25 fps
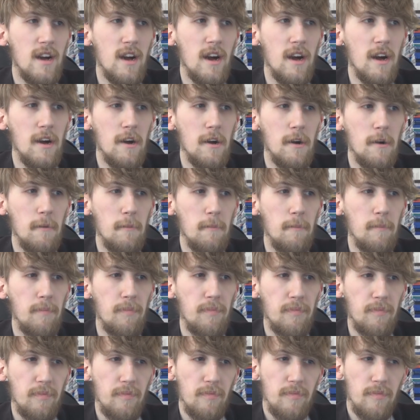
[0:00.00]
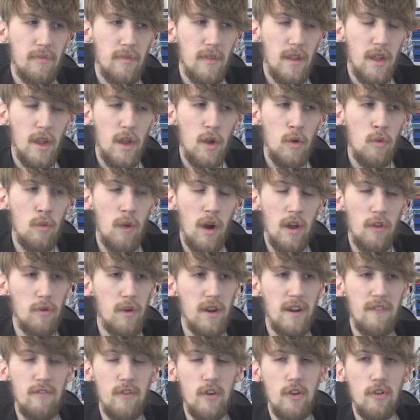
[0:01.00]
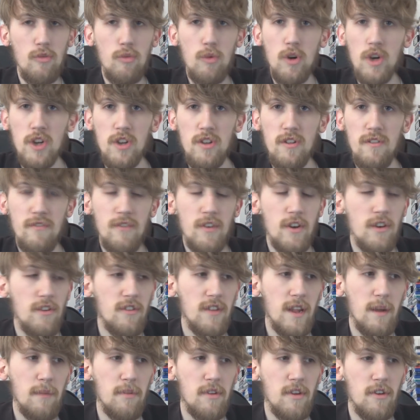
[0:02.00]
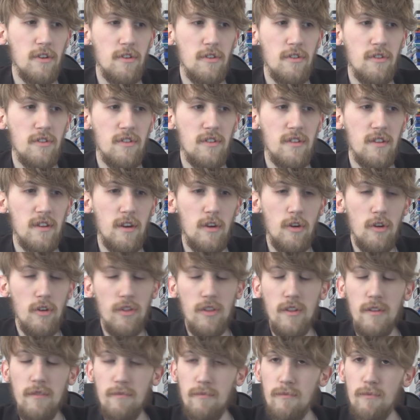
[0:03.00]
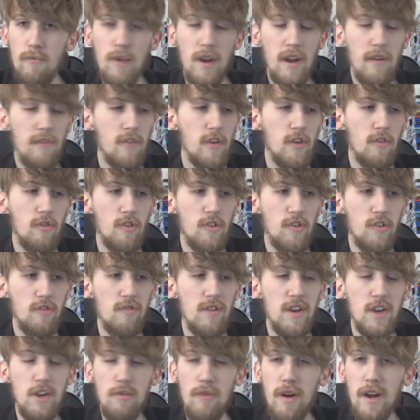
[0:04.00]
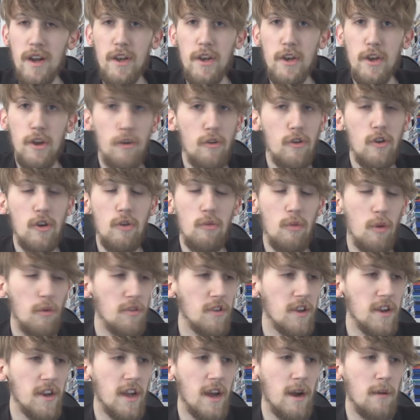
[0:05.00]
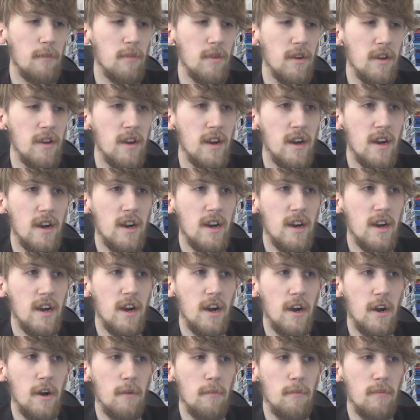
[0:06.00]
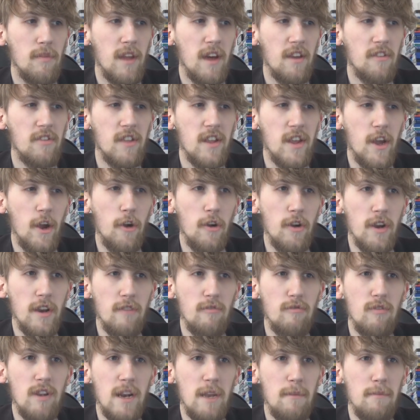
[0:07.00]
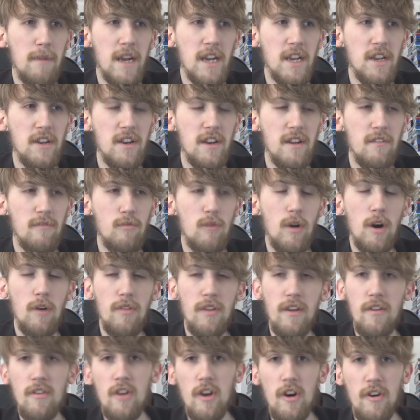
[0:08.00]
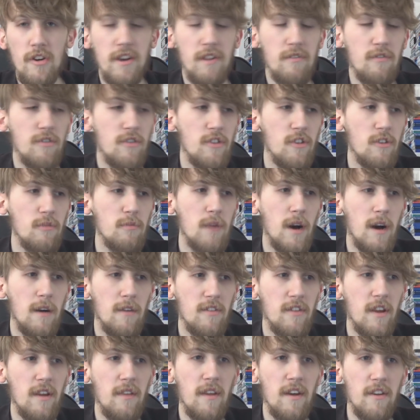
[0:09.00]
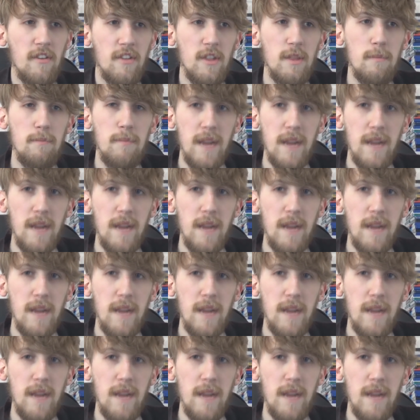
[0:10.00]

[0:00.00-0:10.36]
Whereas when I first watched the first episodes, when I first watched the original, I had no clue what was going to happen. That's the only really major difference. Well, there's a lot of differences, but I'd say that's the